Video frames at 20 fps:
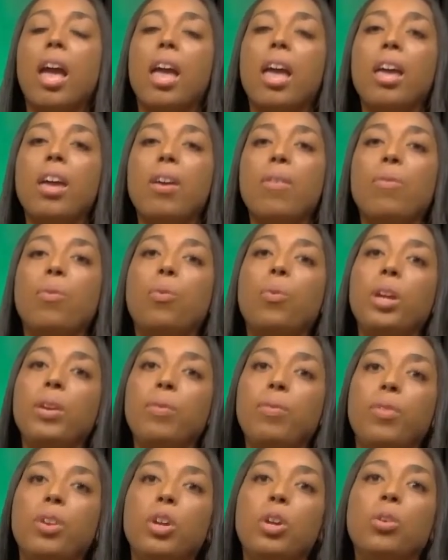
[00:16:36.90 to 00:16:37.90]
If we
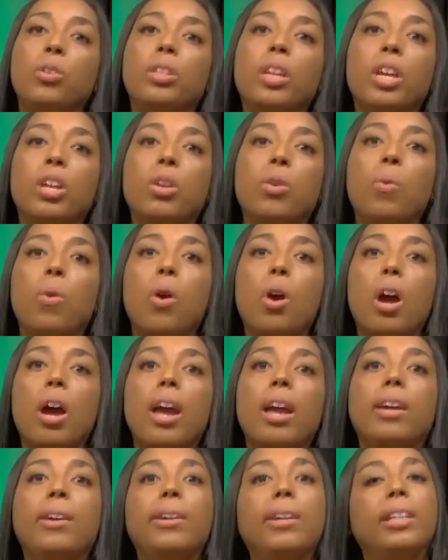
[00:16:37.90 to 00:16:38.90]
feel that you are
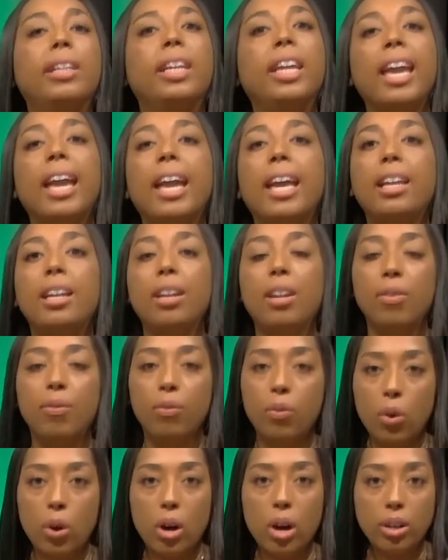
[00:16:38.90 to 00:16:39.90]
a good
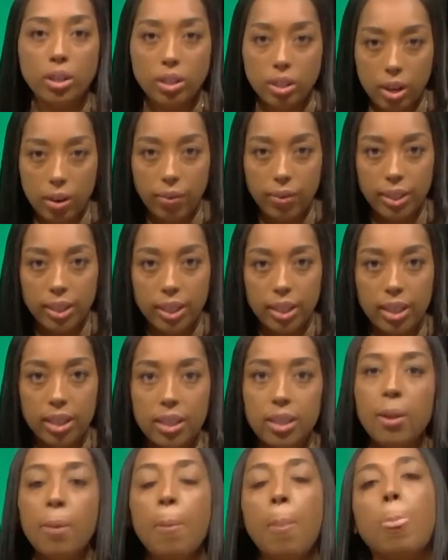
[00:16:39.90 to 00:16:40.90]
candidate for our
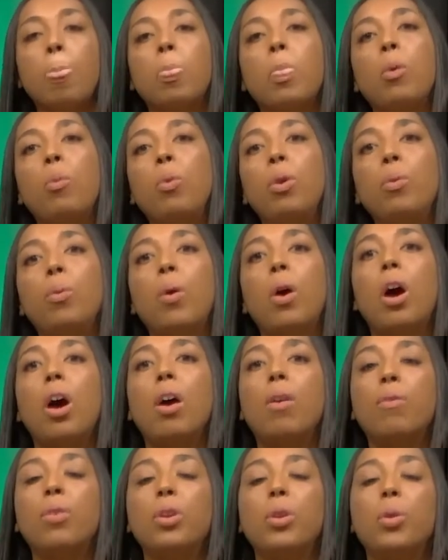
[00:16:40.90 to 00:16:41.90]
services, then we will
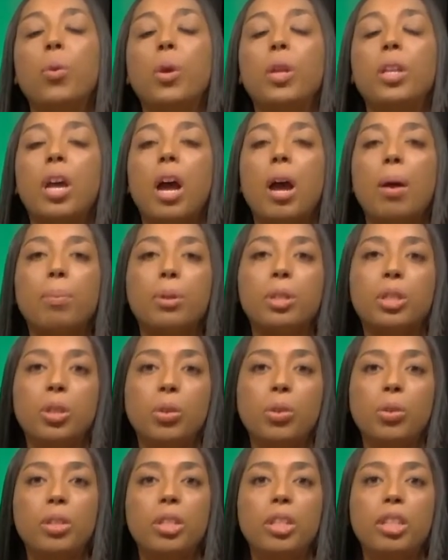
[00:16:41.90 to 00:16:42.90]
offer you an
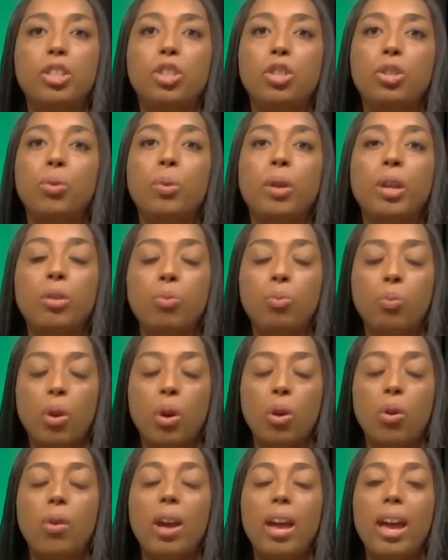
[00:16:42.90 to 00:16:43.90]
opportunity to
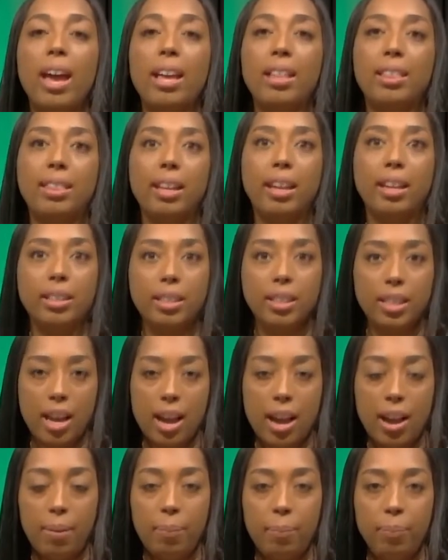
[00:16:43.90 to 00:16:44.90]
enroll at that
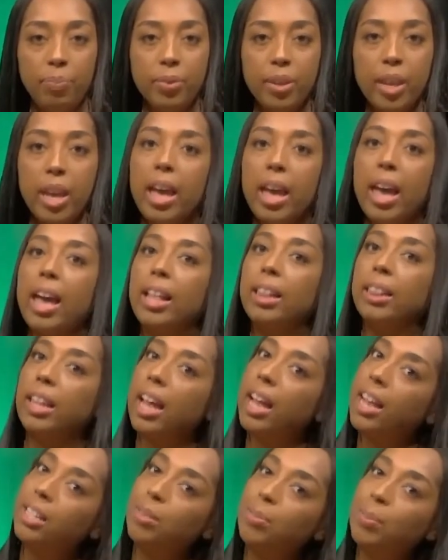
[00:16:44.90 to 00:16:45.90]
time. And
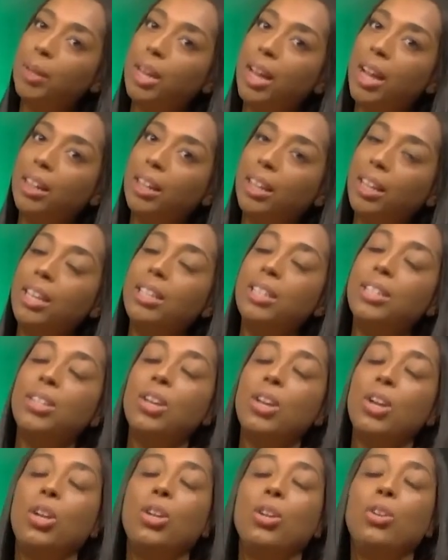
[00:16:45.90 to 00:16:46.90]
last but not least,
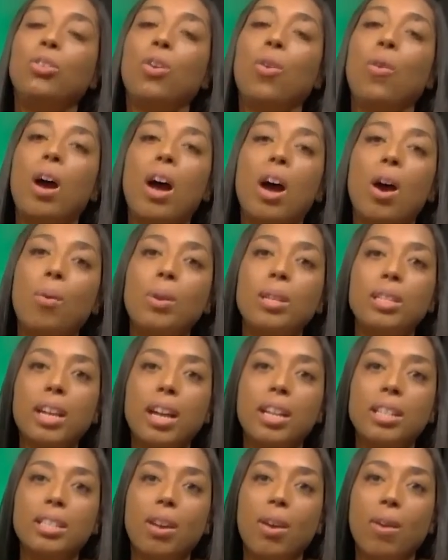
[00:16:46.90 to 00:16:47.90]
I always
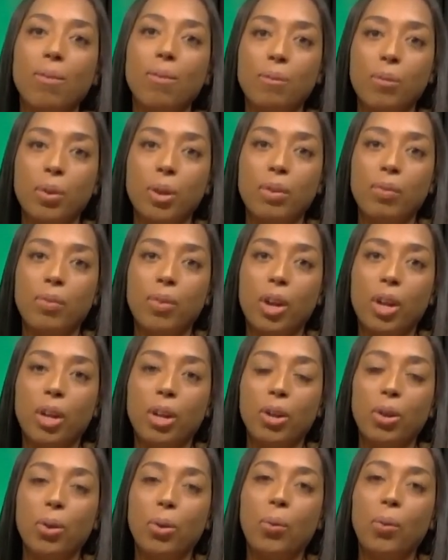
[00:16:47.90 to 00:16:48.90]
got something free for
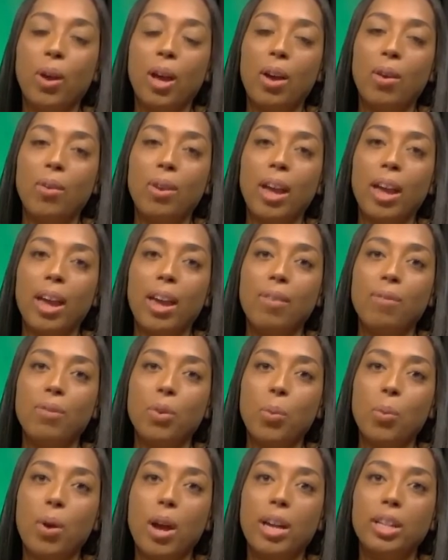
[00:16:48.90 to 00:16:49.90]
you, okay,
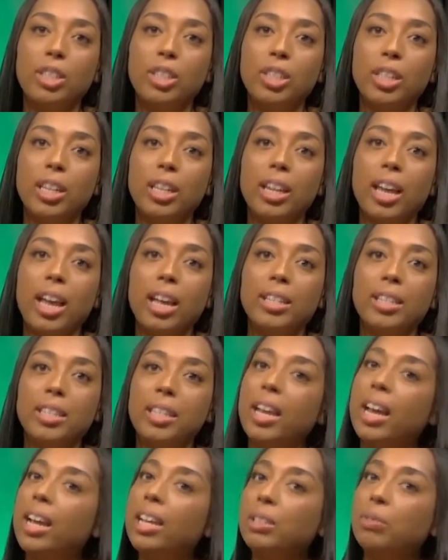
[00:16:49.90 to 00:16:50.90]
for watching. And
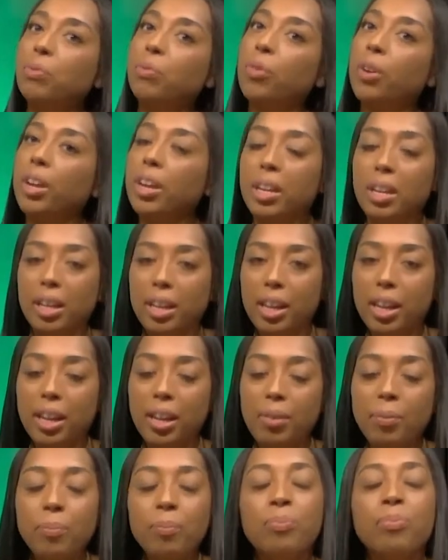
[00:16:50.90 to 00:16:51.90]
today's free
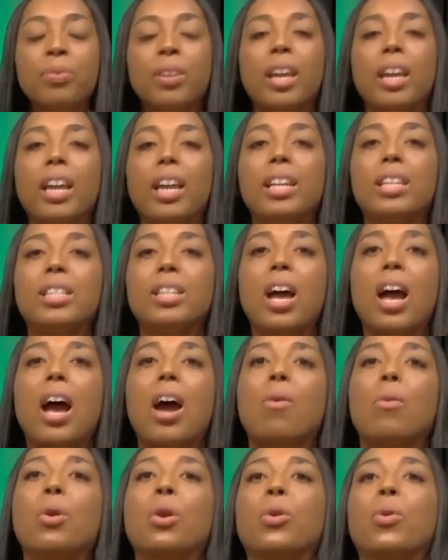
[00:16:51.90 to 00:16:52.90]
goodie is
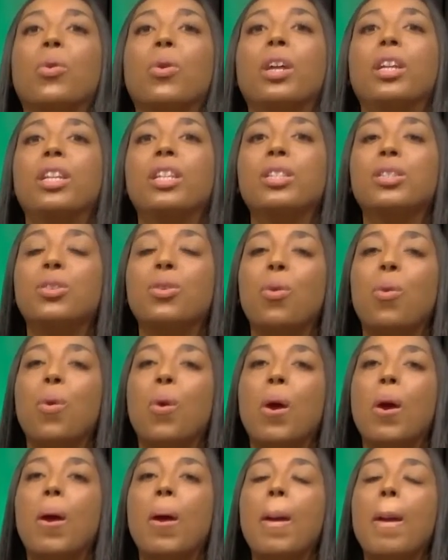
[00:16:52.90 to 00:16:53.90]
our credit
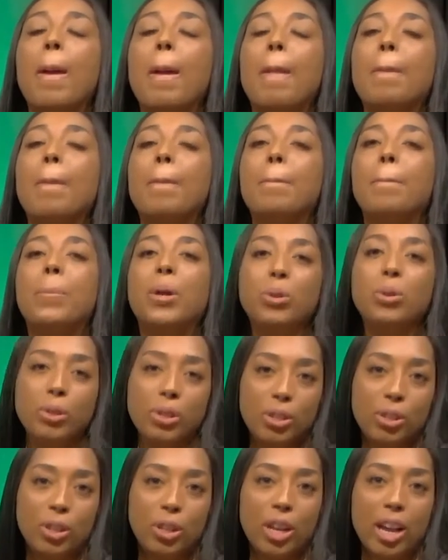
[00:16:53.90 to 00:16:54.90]
score
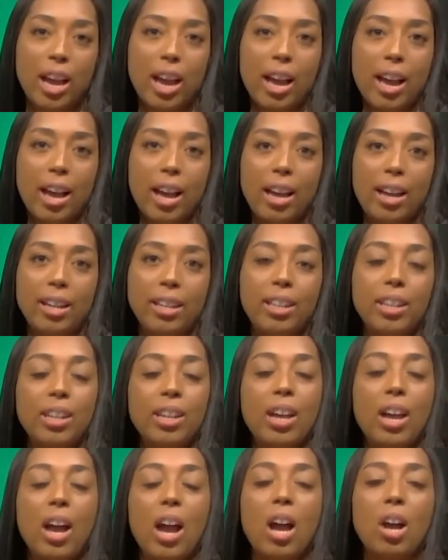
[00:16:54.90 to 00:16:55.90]
booster guide.
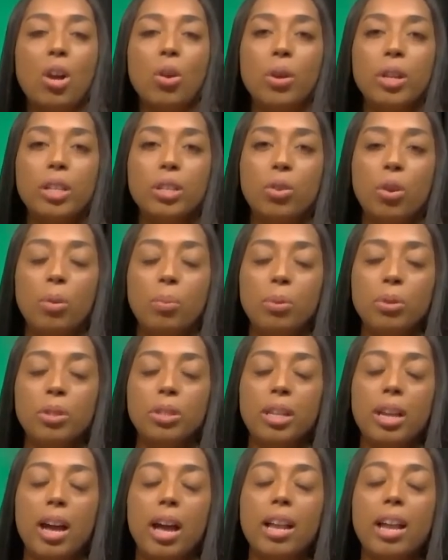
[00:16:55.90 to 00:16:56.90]
Our credit score
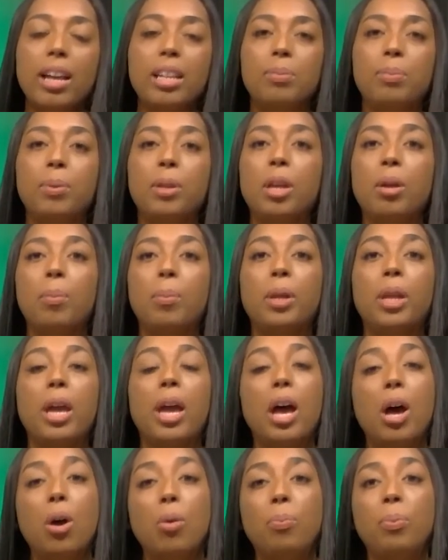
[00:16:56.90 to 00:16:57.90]
booster guide has been able to
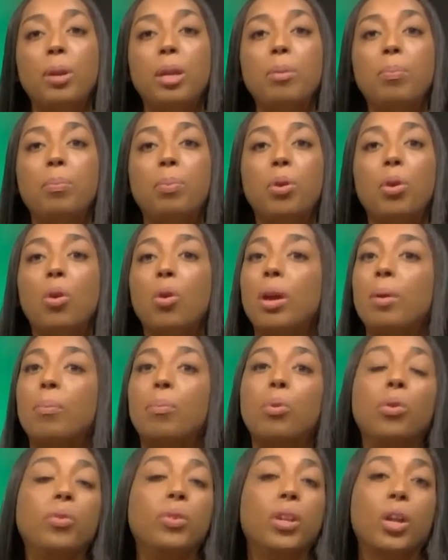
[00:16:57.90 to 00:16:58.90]
help people
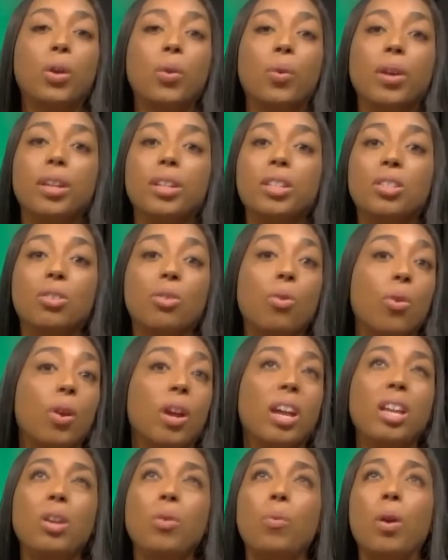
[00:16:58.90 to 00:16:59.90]
improve their credit score
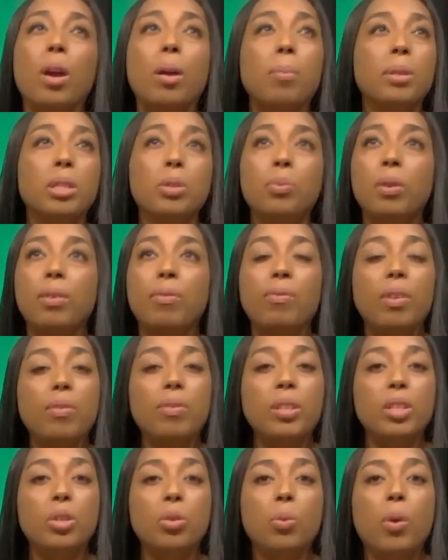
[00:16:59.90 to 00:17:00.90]
anywhere between
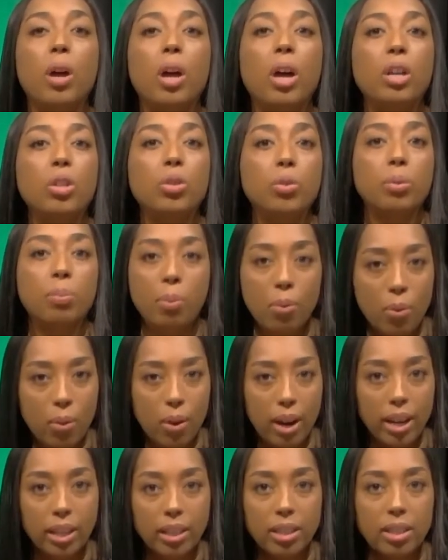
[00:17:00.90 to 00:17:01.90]
50 to 100
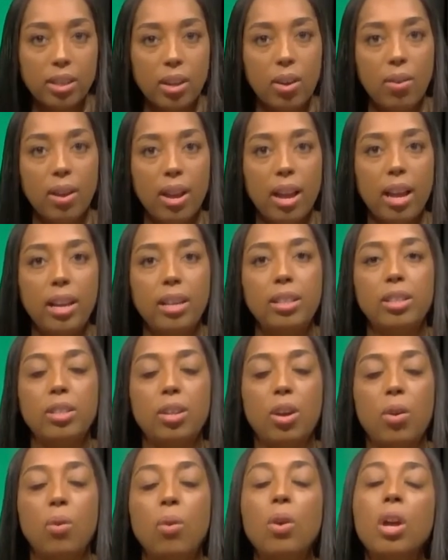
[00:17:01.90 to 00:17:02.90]
points, okay?
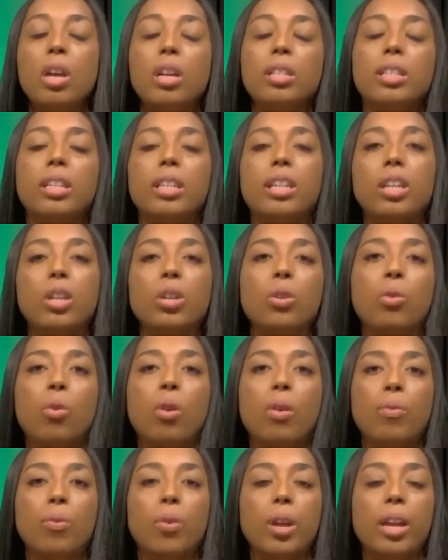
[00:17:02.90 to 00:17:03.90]
So to get
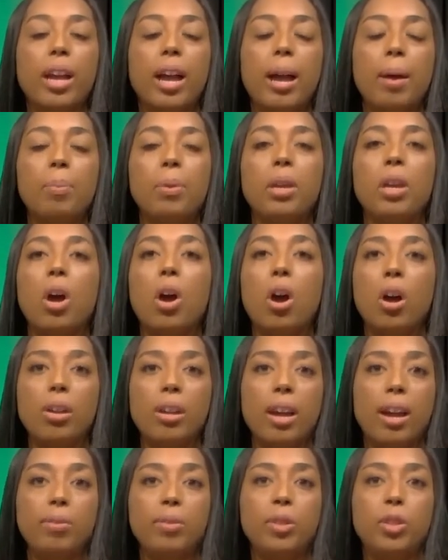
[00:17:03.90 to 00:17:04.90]
your free copy, all
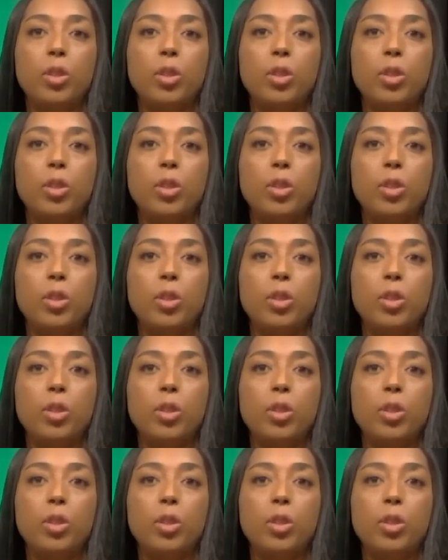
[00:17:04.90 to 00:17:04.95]
you have